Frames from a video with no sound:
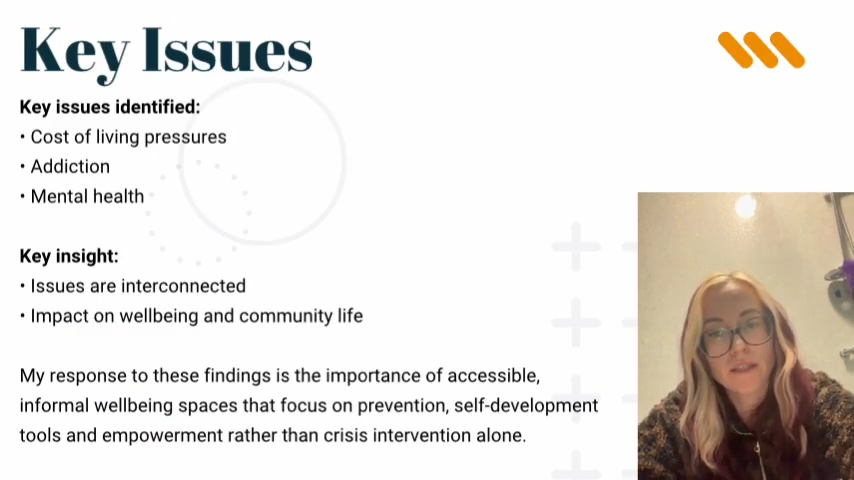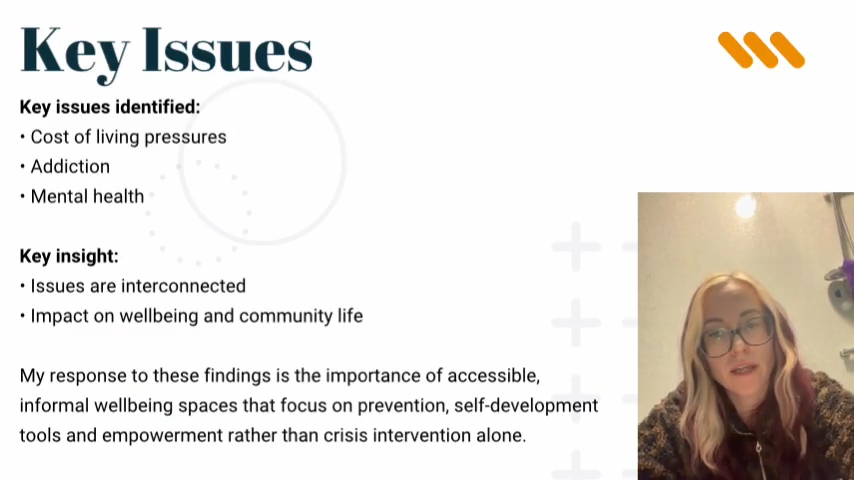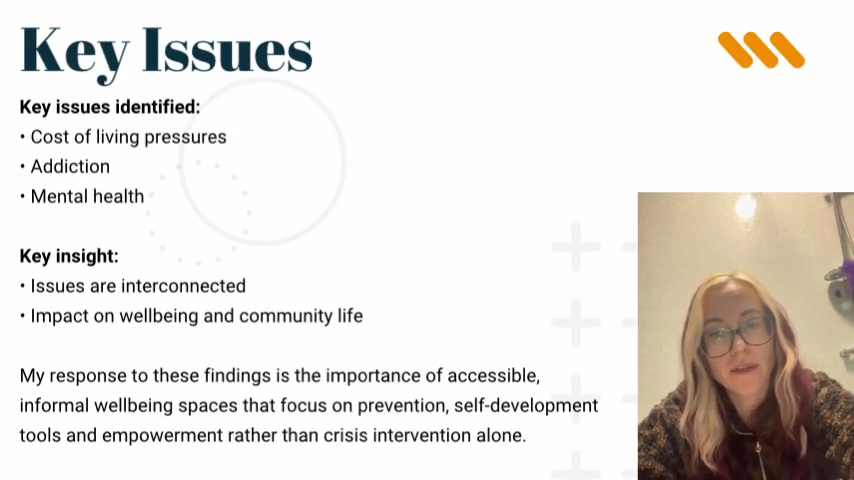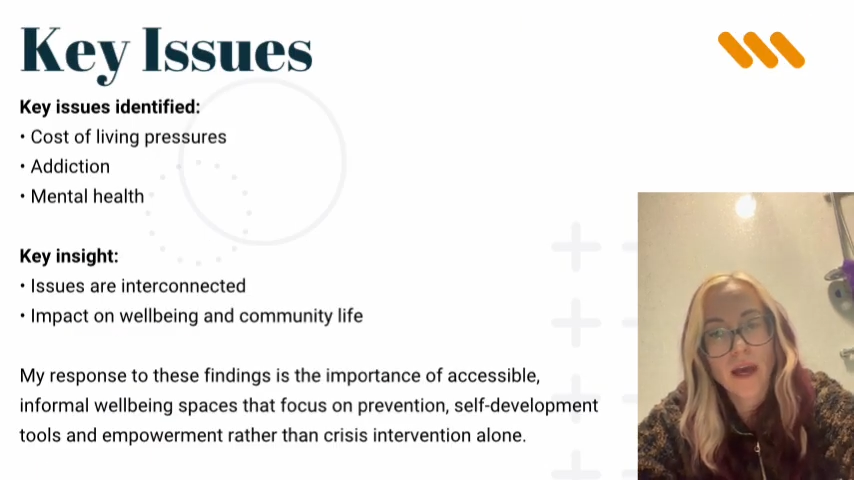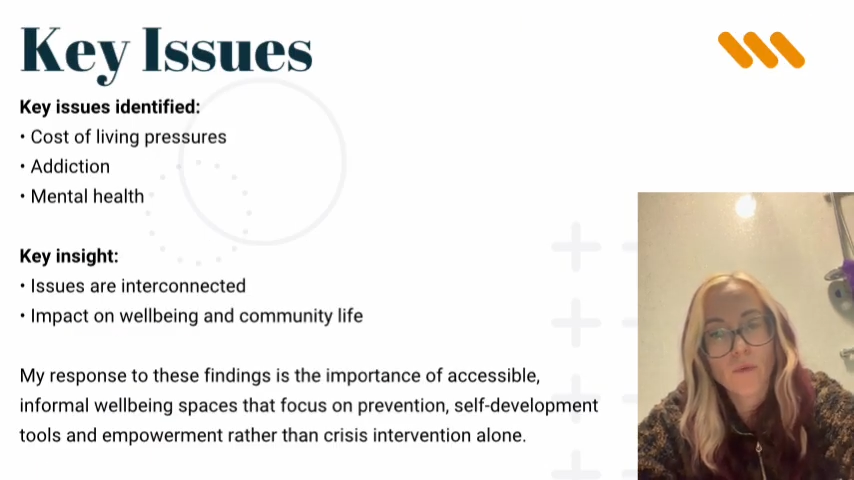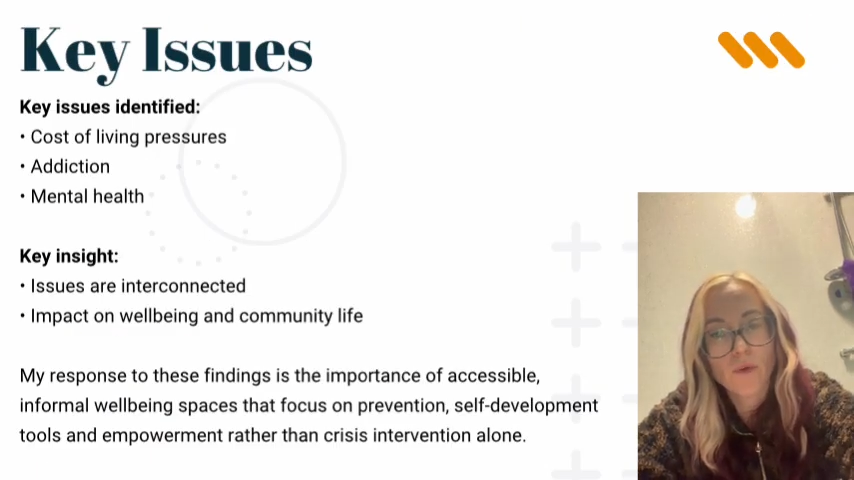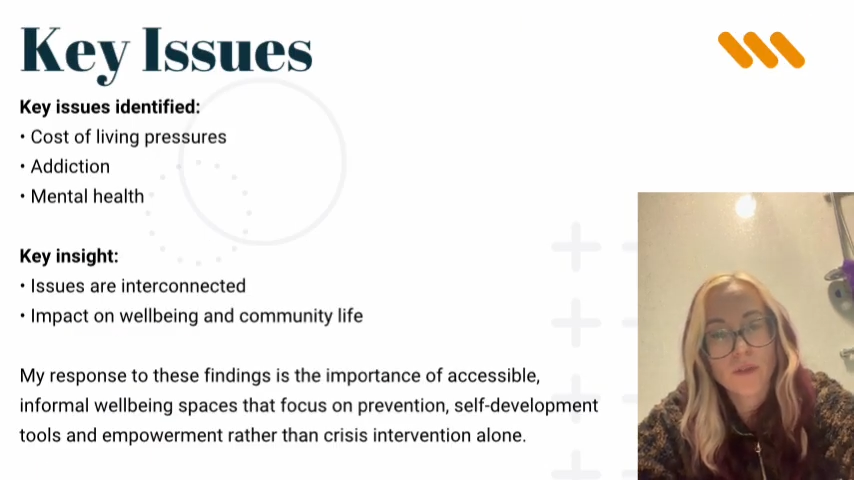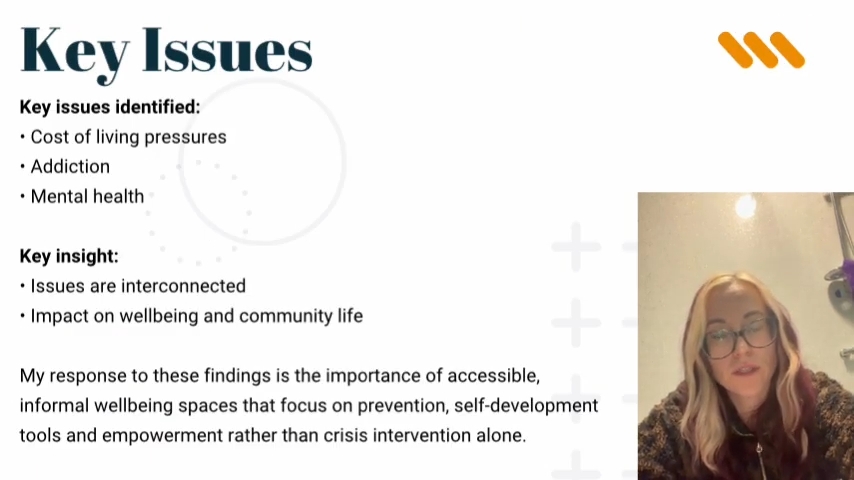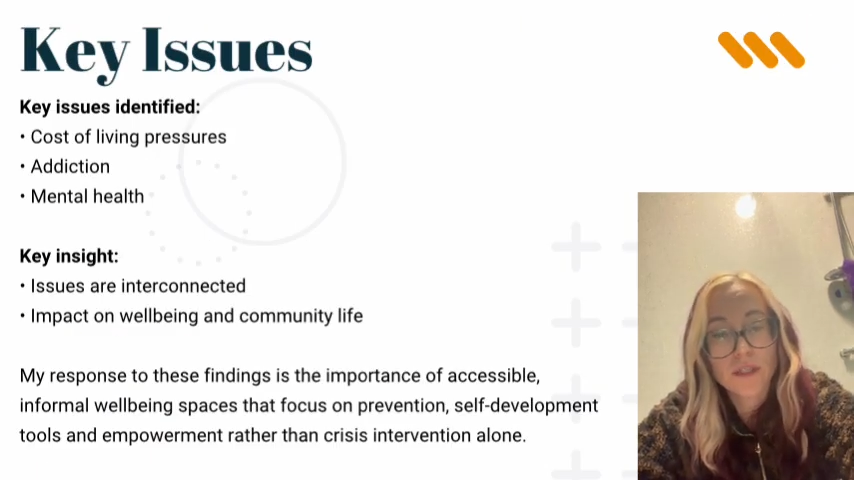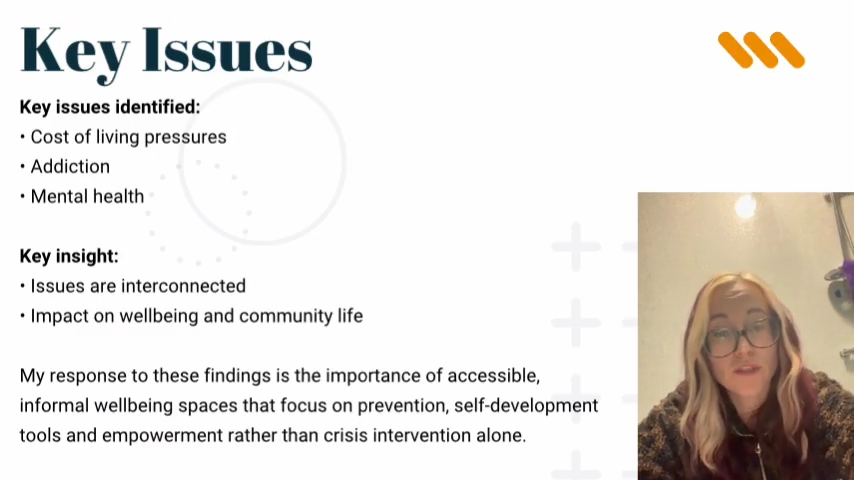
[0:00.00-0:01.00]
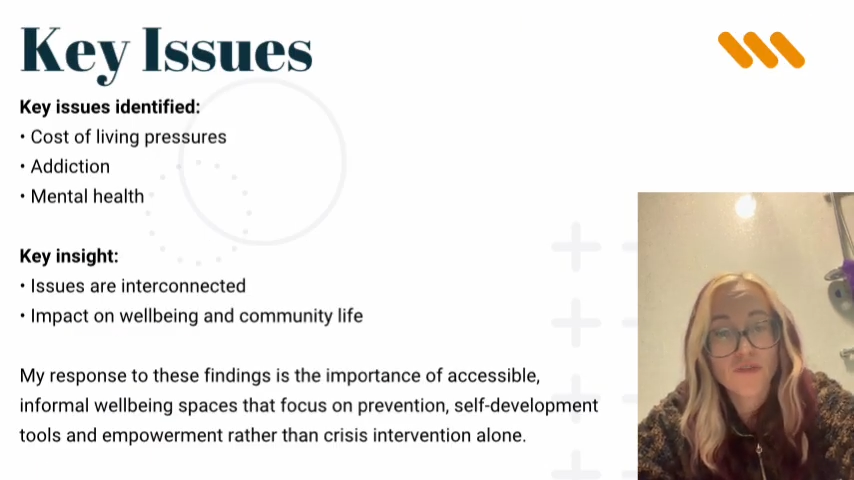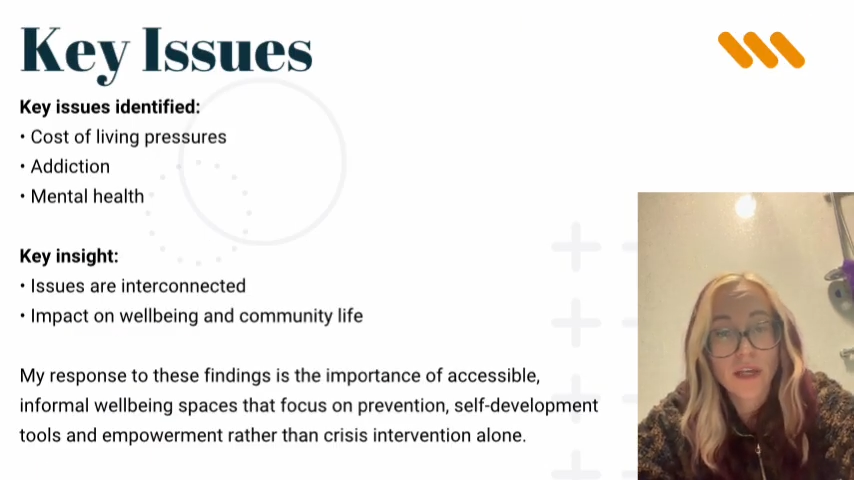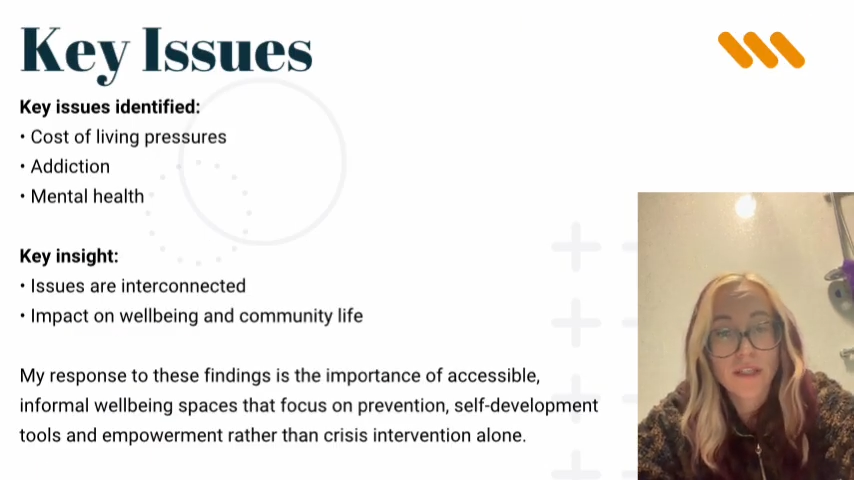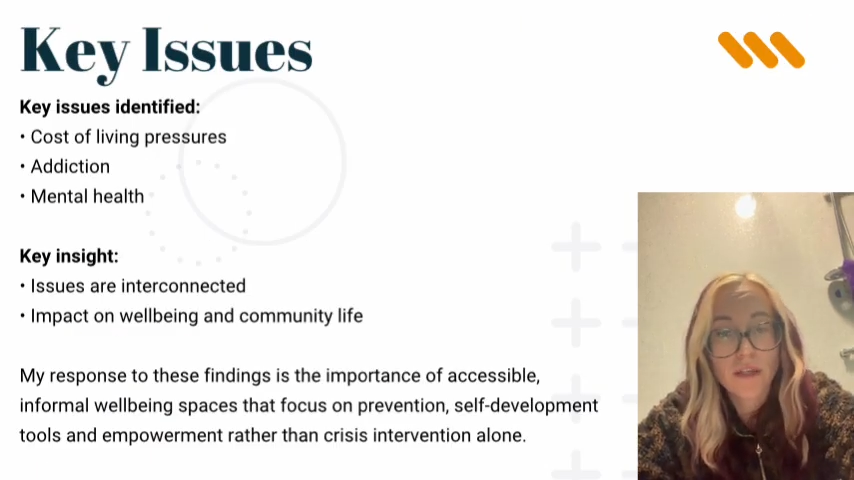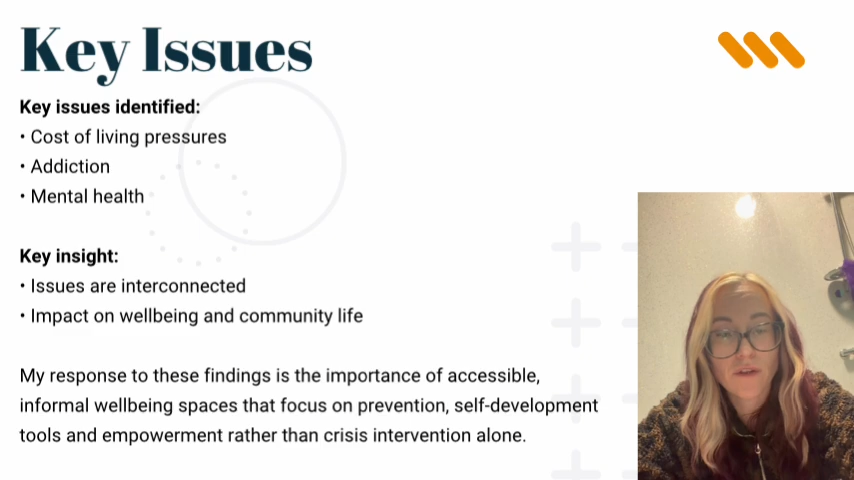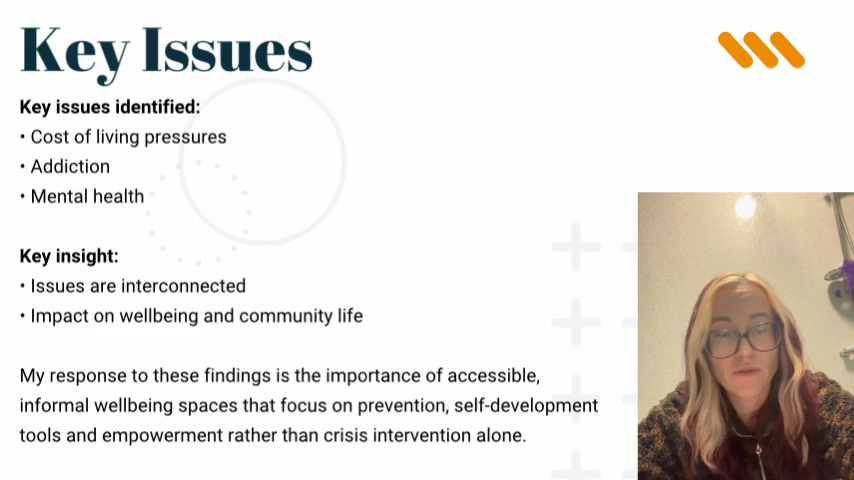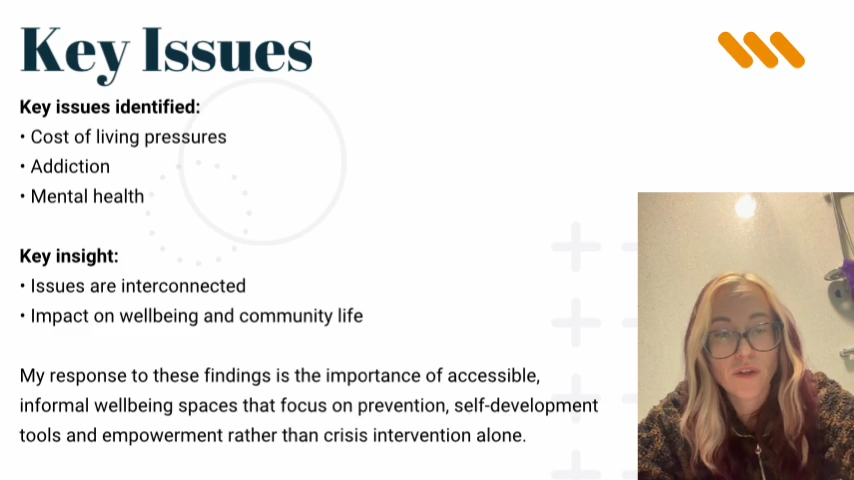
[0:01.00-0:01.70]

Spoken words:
and that was the stress around